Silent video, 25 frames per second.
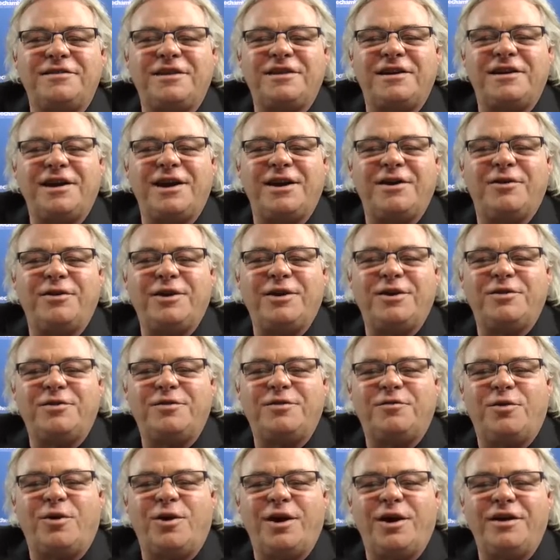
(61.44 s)
hear his
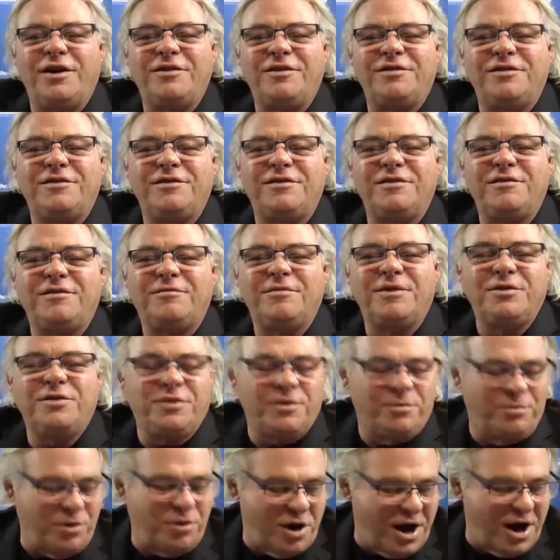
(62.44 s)
voice,
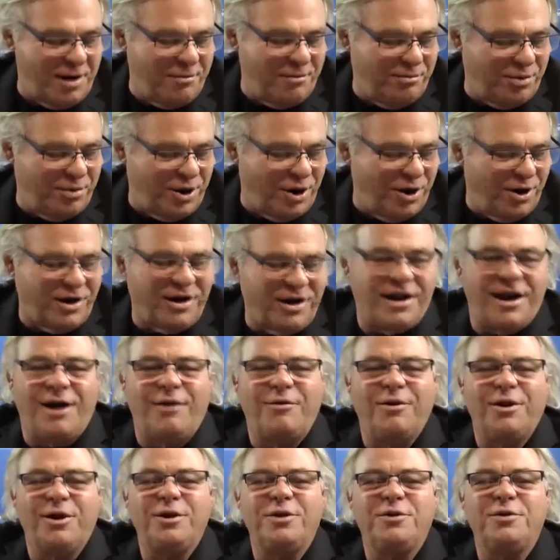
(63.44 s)
Mr. Brian Bourke. How
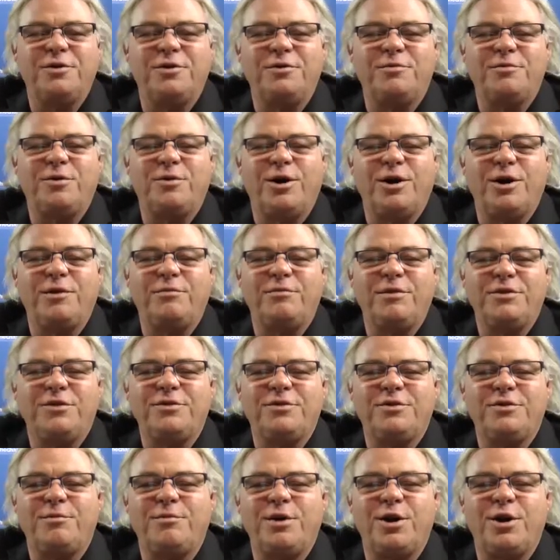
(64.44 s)
are you this morning,
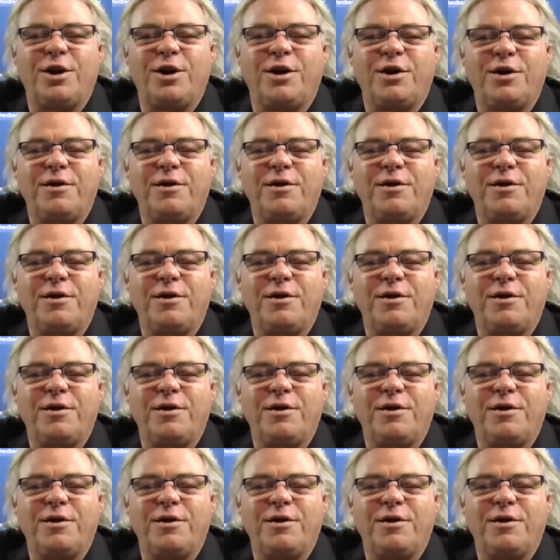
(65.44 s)
Mr. Bourke?